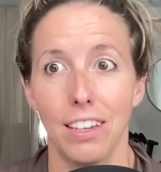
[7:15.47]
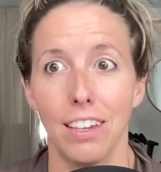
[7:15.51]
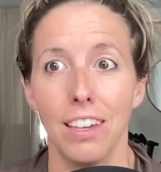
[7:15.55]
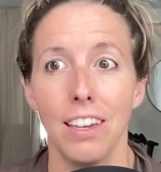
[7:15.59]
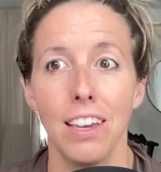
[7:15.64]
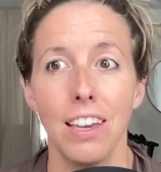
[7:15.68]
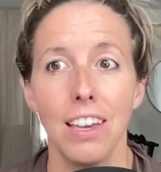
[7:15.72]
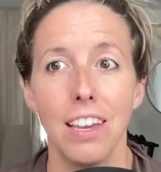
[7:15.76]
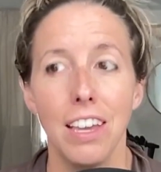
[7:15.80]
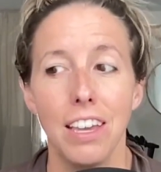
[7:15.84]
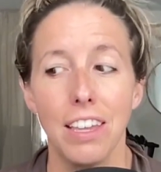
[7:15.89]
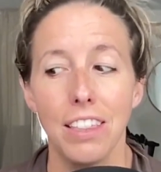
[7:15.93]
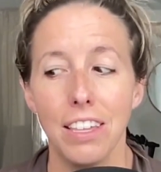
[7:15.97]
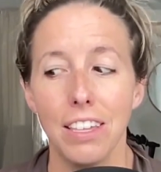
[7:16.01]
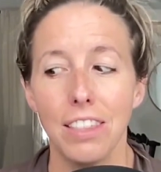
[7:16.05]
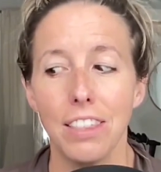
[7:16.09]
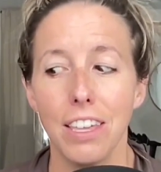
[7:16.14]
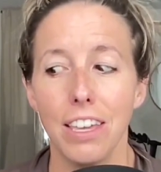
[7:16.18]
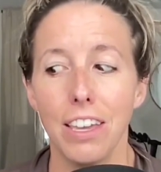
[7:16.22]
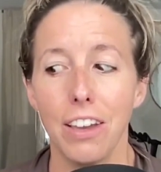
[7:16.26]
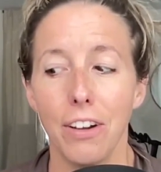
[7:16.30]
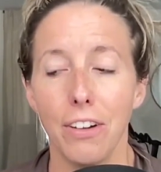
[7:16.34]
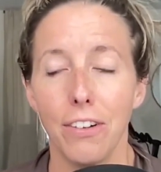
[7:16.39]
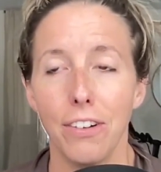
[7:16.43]
I think
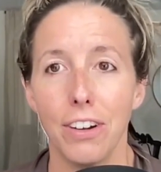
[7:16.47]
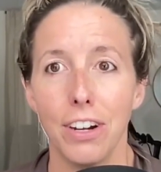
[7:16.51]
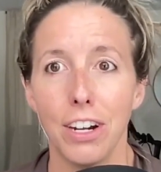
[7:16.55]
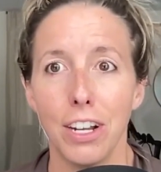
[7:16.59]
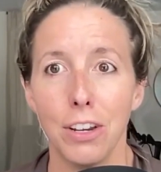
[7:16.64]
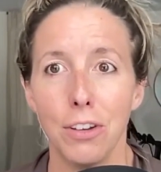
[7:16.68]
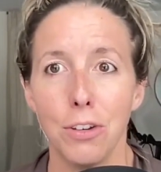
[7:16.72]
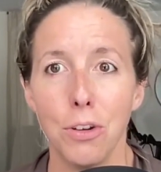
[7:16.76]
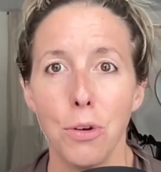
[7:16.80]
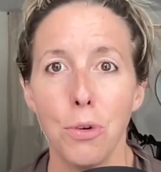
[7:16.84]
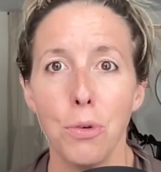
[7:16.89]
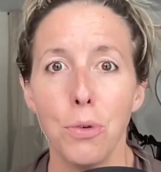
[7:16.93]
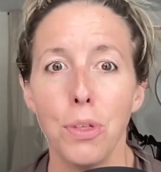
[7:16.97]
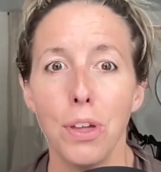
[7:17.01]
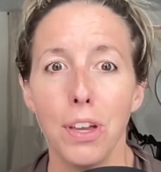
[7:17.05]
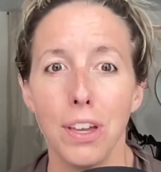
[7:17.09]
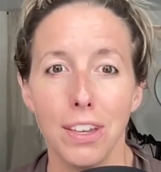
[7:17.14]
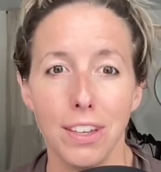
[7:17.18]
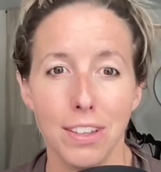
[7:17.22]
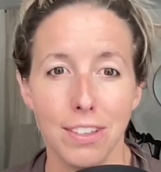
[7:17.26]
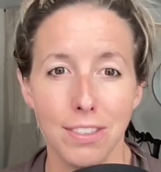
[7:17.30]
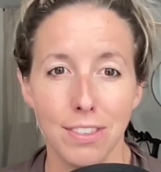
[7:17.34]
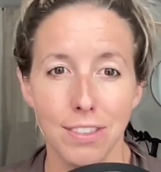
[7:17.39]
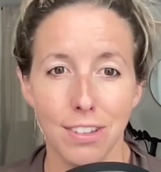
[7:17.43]
they already know the
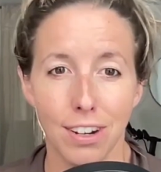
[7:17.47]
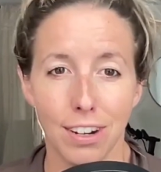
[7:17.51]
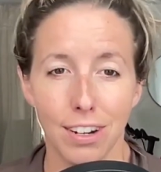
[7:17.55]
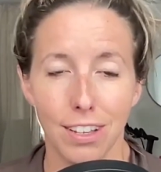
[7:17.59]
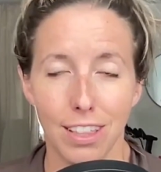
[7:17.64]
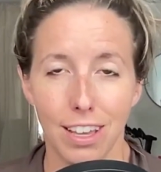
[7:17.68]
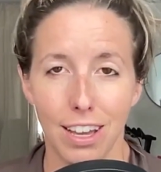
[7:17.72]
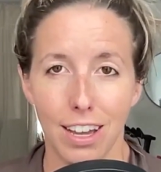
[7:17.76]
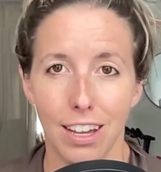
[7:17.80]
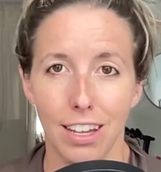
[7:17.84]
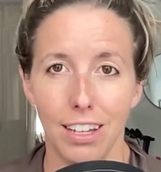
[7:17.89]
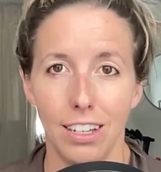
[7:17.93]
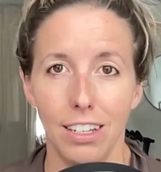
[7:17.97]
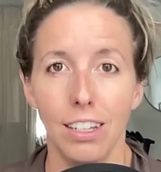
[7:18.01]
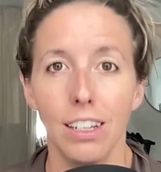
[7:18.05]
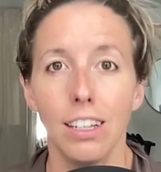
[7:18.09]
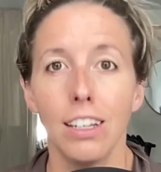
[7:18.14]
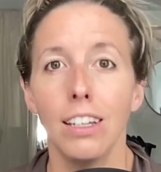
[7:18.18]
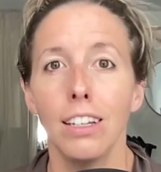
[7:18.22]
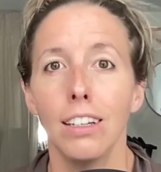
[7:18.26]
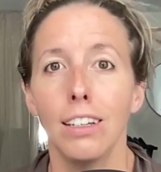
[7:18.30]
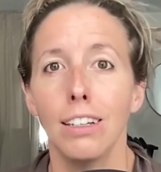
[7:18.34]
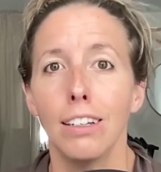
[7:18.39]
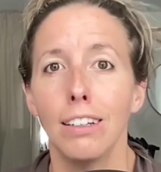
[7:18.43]
answer that,
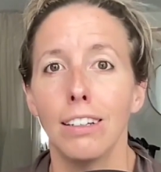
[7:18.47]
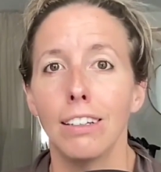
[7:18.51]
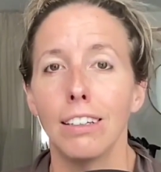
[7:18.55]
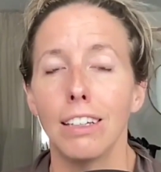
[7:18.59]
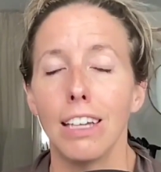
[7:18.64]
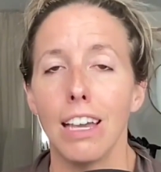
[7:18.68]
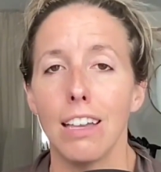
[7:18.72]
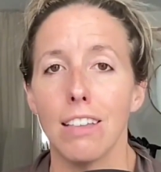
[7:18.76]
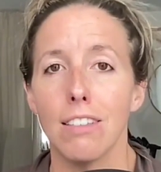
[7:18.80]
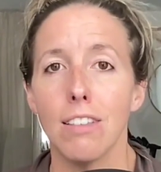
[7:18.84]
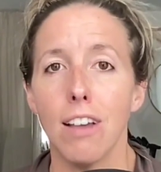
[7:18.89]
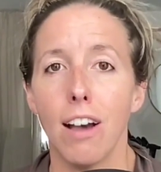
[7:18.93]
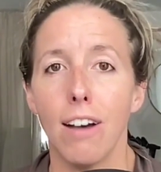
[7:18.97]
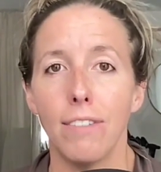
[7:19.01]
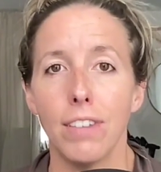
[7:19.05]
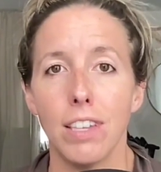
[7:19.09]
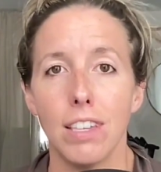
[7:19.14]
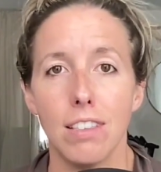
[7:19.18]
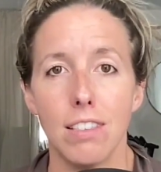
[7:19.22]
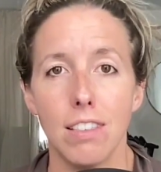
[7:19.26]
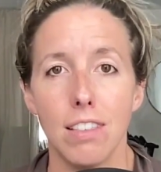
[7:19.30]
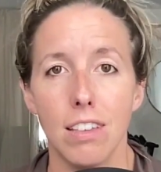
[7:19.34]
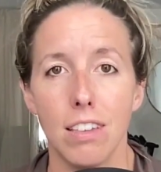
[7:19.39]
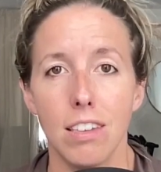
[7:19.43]
yes,
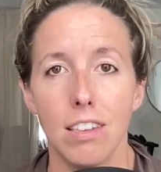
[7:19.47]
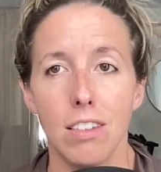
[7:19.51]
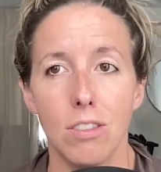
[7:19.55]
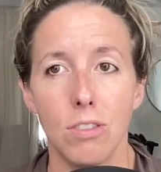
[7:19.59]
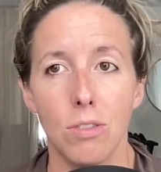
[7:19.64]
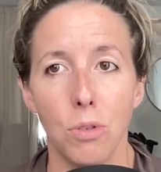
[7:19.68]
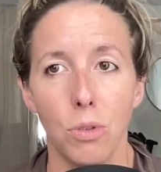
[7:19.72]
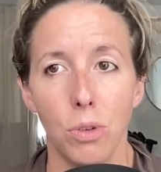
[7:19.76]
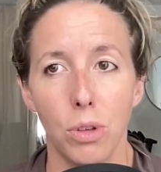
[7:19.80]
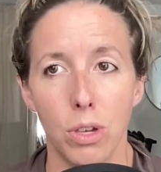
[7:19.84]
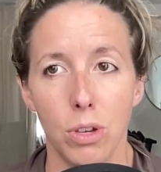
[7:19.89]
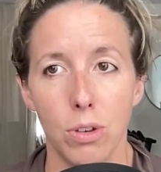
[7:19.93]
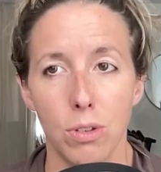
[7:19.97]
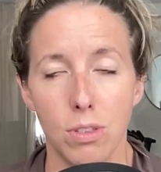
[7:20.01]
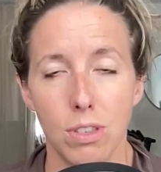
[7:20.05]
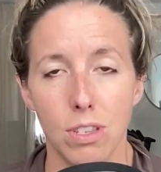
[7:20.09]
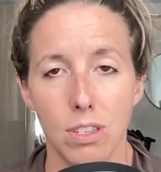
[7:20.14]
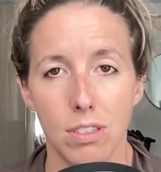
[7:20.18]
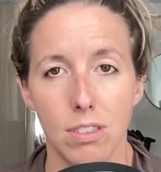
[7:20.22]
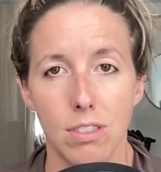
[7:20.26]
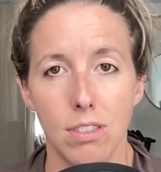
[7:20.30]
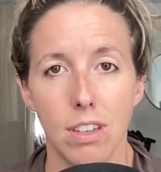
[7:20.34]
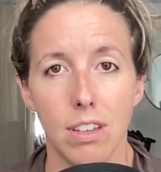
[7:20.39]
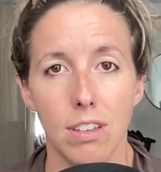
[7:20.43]
obviously
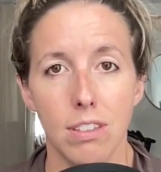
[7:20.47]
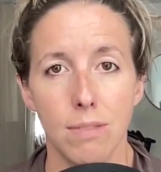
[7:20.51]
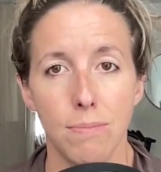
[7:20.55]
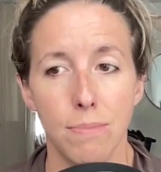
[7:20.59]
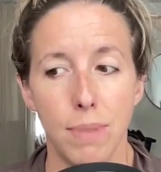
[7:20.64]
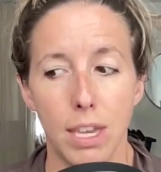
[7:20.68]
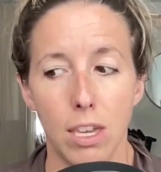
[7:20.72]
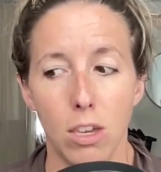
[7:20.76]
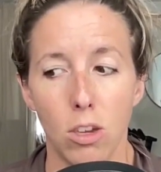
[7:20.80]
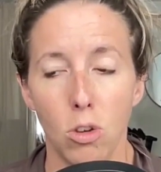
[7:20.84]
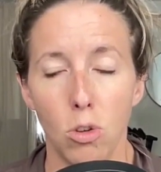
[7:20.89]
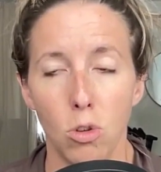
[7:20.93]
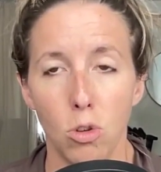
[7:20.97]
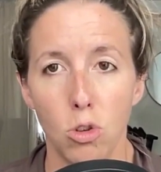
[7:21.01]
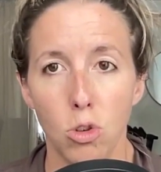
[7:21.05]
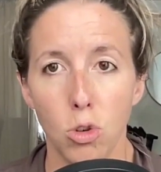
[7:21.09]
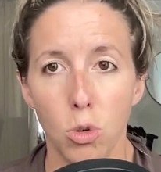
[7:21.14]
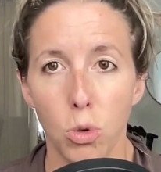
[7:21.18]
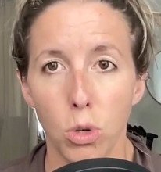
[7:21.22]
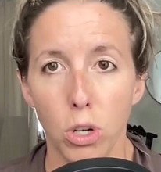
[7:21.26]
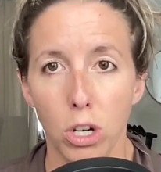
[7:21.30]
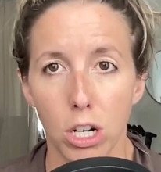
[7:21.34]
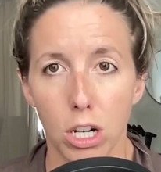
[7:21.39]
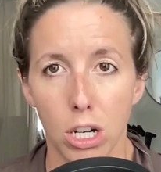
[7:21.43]
scoliosis does make you
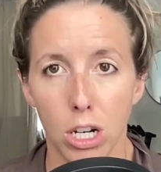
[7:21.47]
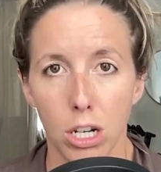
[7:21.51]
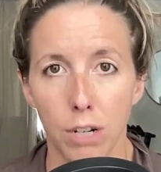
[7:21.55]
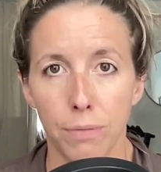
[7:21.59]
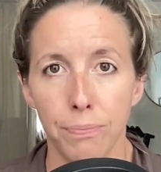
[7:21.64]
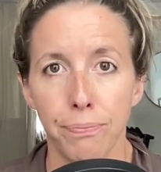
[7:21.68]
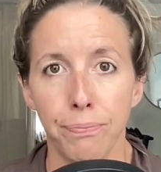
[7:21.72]
shorter,